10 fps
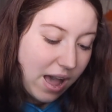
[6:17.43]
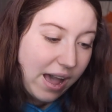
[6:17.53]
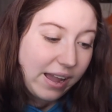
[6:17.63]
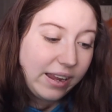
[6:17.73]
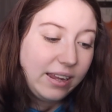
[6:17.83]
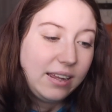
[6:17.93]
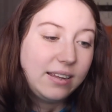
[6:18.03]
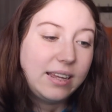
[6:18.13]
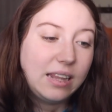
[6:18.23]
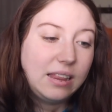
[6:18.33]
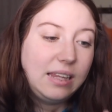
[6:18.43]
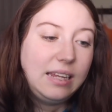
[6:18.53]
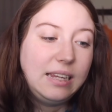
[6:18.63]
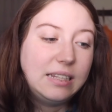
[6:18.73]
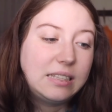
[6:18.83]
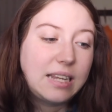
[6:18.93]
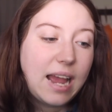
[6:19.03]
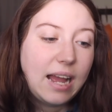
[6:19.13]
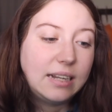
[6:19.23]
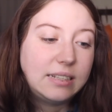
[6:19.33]
I get these
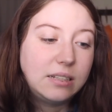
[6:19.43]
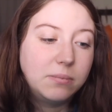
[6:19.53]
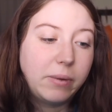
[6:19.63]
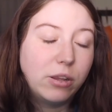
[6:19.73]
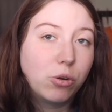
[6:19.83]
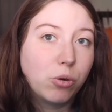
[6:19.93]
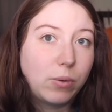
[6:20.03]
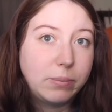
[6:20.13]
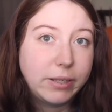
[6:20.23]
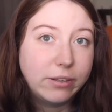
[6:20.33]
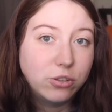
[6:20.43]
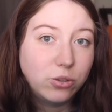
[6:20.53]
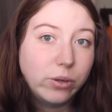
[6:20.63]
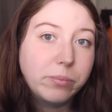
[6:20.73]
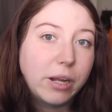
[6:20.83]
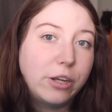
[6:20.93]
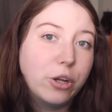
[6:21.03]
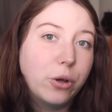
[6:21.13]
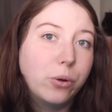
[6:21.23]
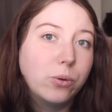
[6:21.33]
at my local reptile store, but I
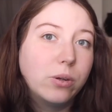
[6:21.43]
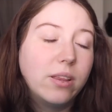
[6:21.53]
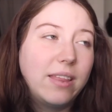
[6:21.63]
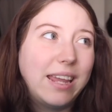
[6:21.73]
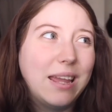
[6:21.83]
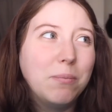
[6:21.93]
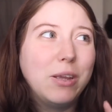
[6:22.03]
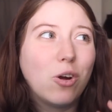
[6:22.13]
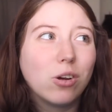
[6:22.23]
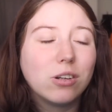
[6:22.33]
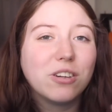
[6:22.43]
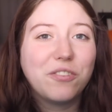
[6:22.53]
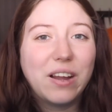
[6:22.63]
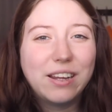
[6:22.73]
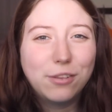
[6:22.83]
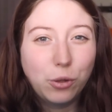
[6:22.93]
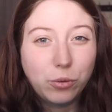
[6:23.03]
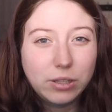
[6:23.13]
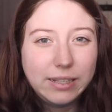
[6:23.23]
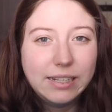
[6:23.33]
know they can be harder to find
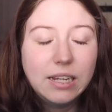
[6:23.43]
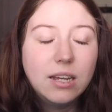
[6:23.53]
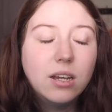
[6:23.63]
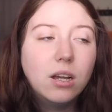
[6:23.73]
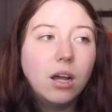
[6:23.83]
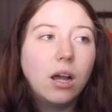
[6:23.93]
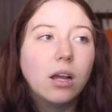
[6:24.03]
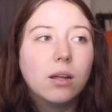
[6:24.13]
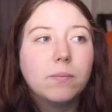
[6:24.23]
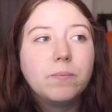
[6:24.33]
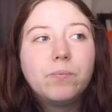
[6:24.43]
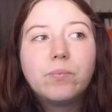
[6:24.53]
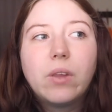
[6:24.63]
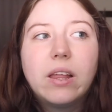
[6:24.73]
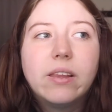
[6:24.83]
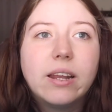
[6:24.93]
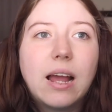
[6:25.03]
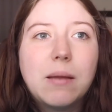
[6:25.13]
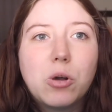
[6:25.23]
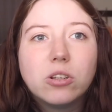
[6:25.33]
locally. And then
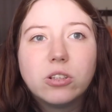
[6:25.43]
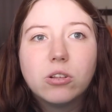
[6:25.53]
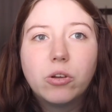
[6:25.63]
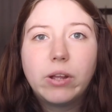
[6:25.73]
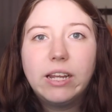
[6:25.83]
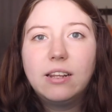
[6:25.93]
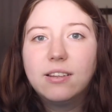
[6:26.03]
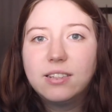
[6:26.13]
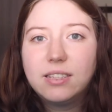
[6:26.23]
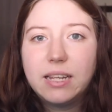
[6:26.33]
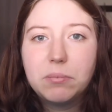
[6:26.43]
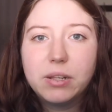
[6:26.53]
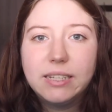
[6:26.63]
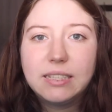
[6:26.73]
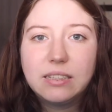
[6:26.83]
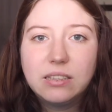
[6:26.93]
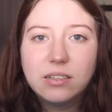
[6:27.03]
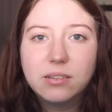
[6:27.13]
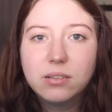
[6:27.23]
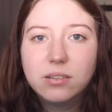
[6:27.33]
I'm also located in the same place as
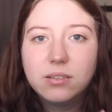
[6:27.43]
the